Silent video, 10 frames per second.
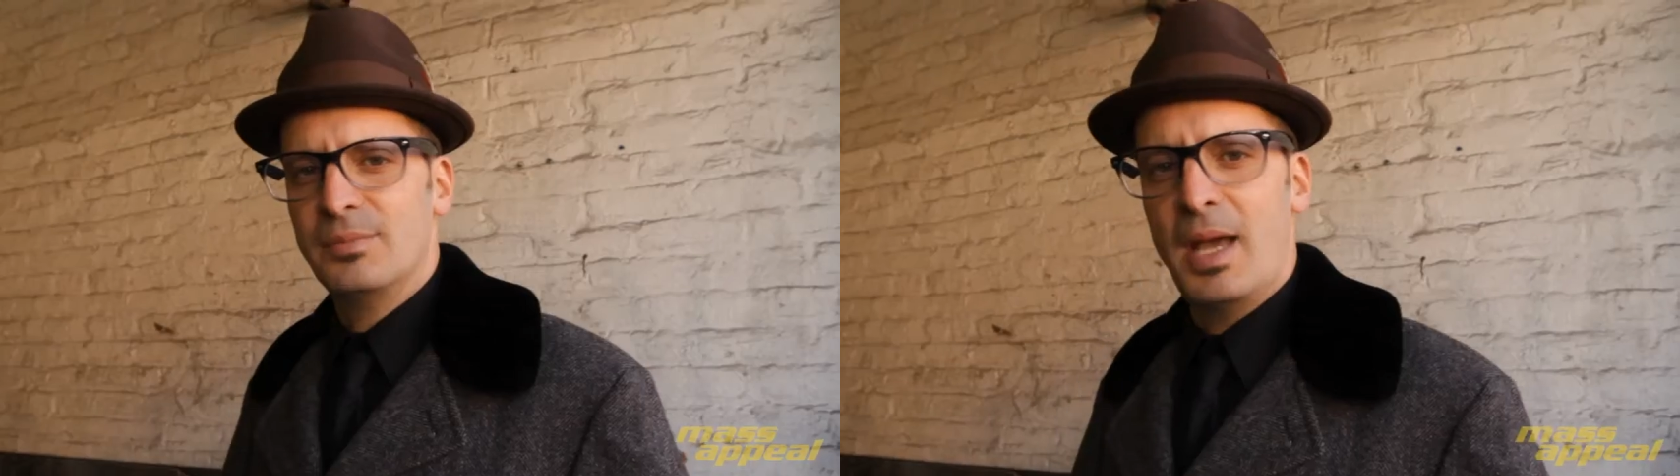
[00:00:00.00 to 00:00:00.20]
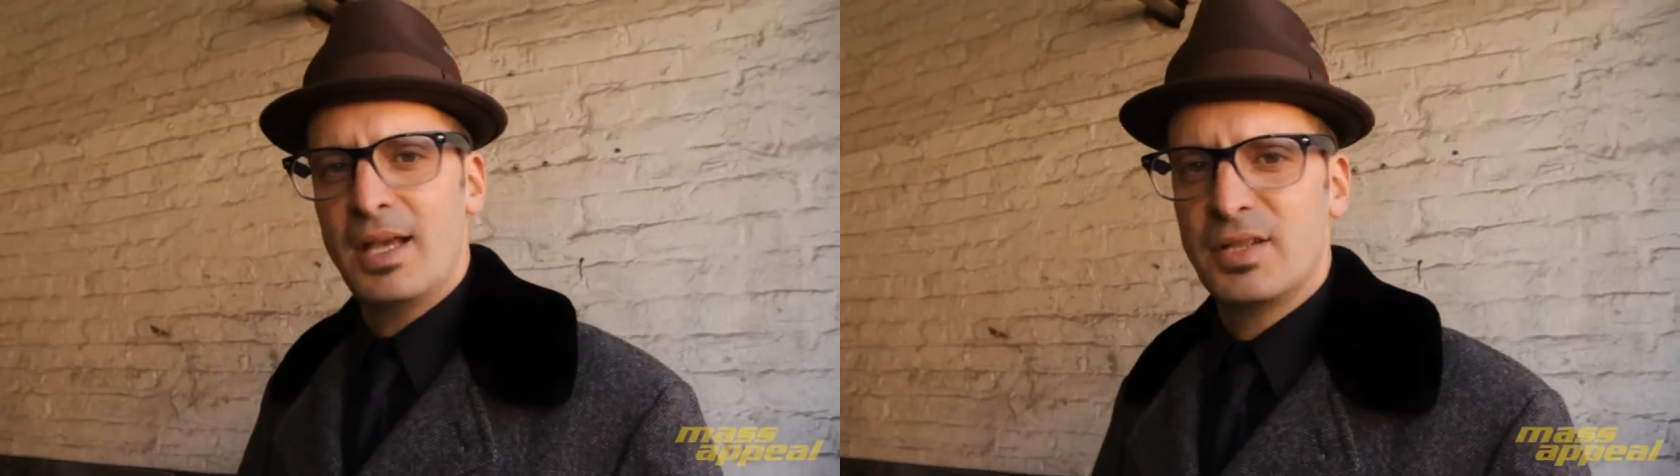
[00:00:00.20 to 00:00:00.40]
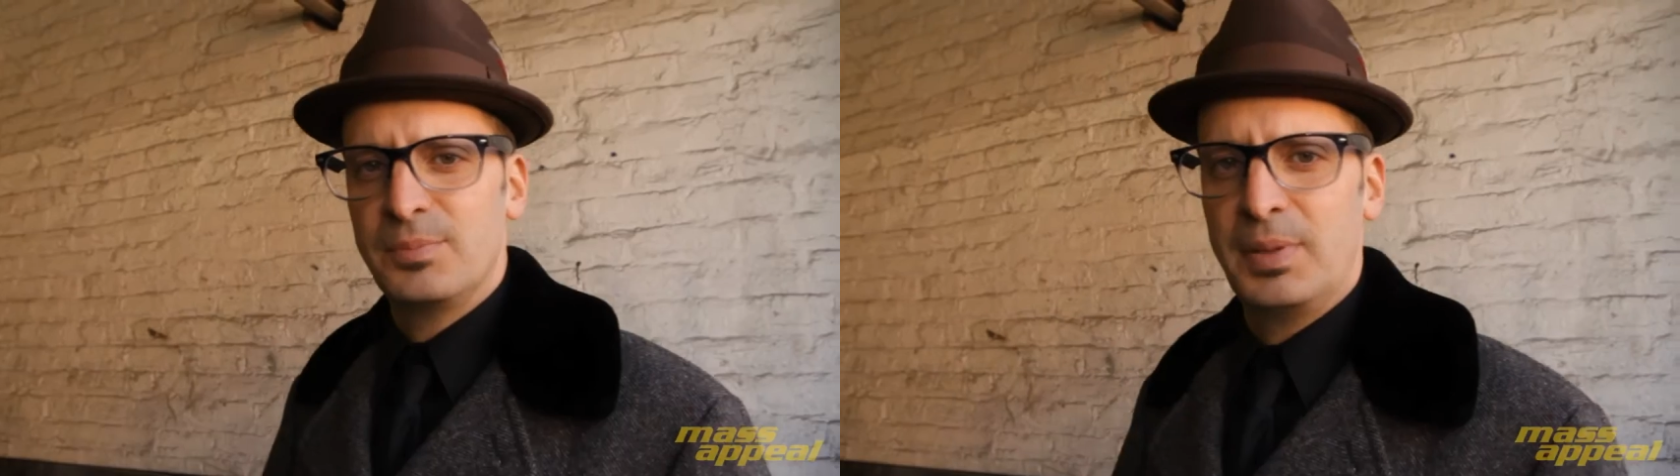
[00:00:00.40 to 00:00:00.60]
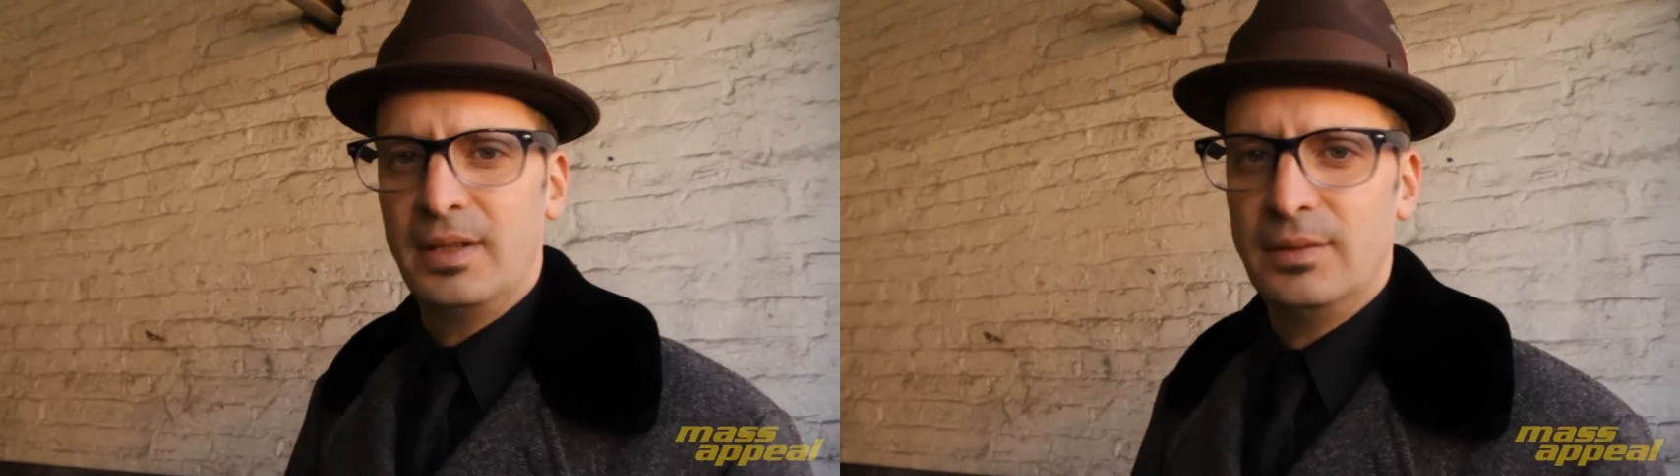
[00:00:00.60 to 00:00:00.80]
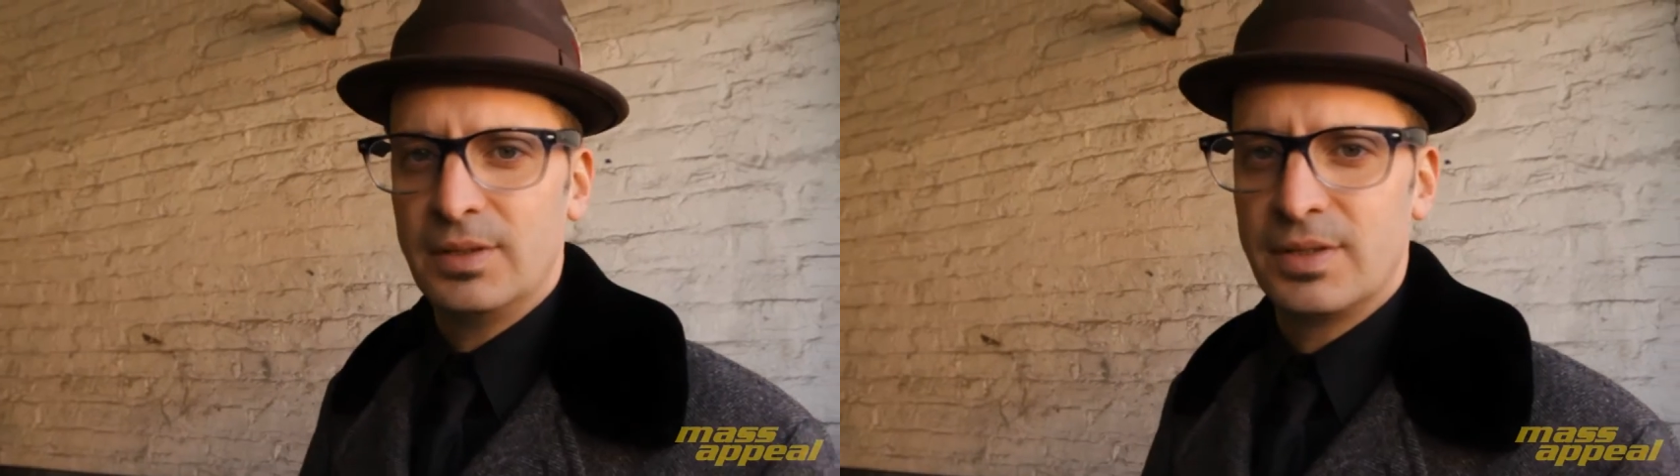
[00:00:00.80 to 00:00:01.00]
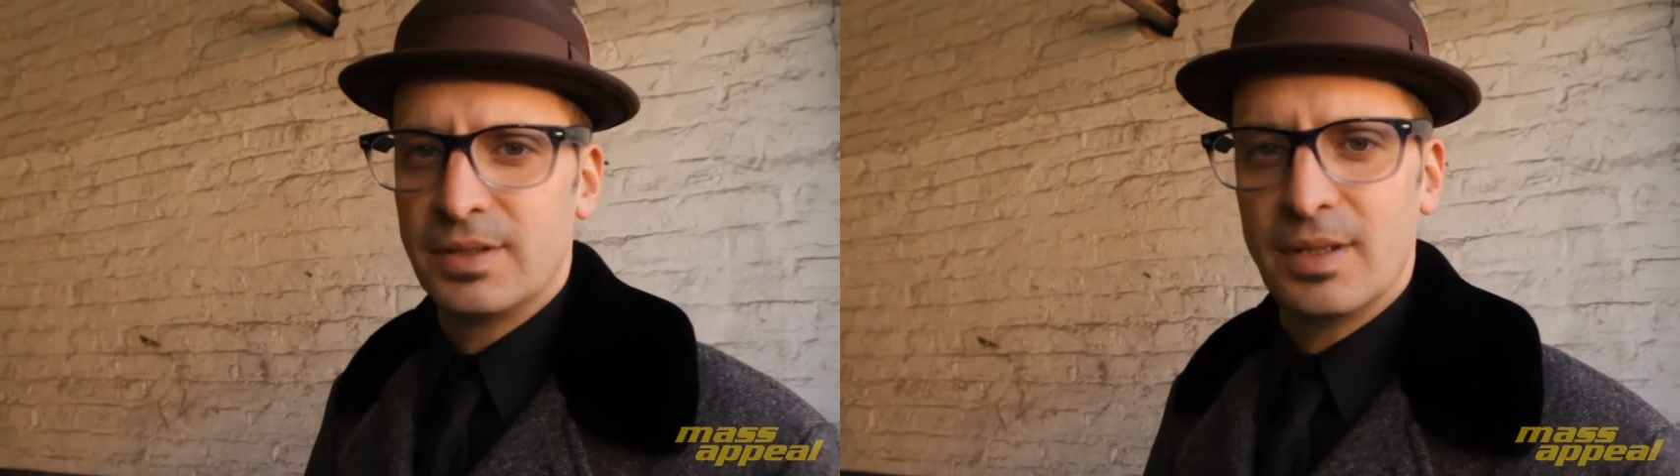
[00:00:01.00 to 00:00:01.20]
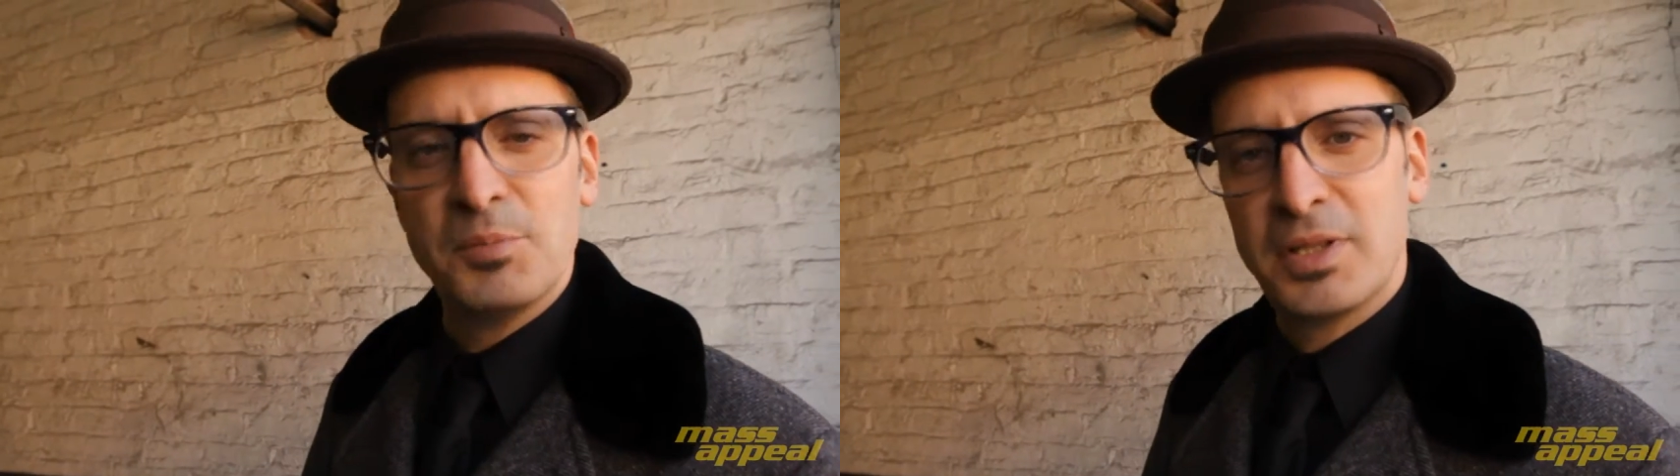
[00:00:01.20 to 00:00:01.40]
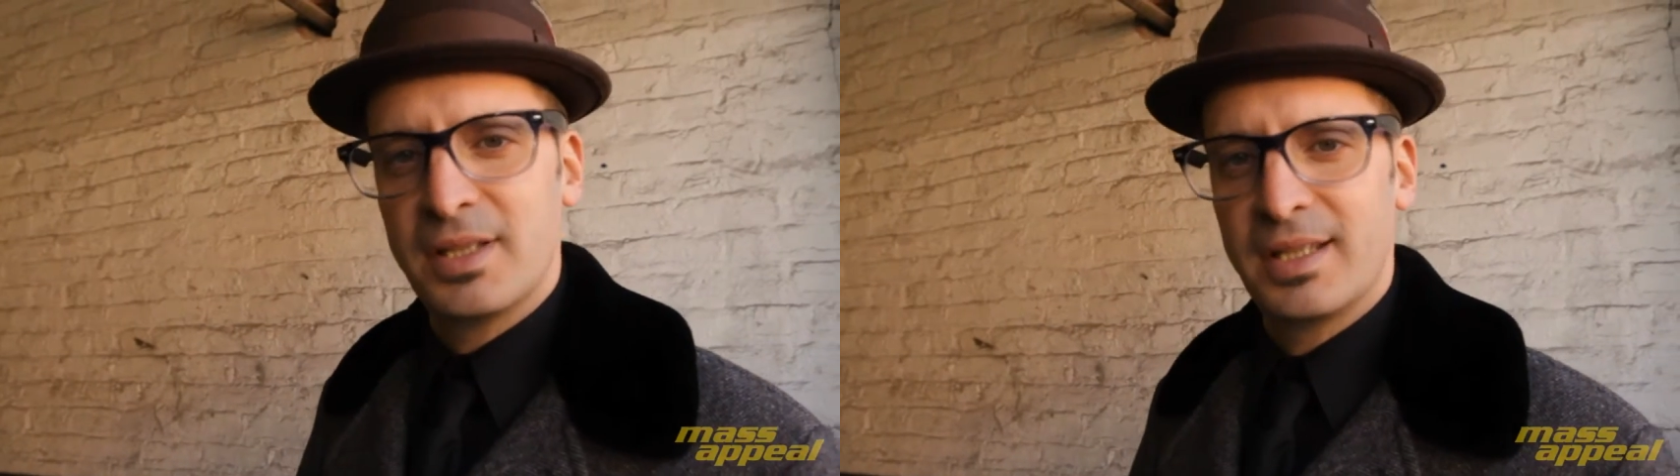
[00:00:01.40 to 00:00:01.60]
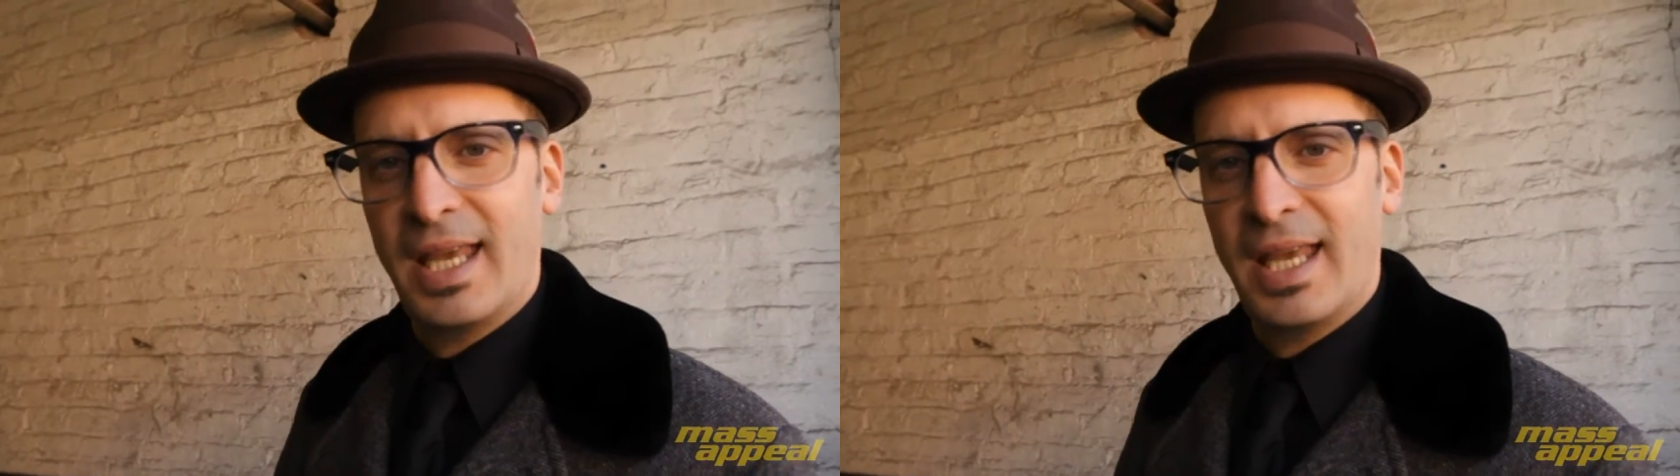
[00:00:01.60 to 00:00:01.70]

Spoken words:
mass appeal. This is a Mr.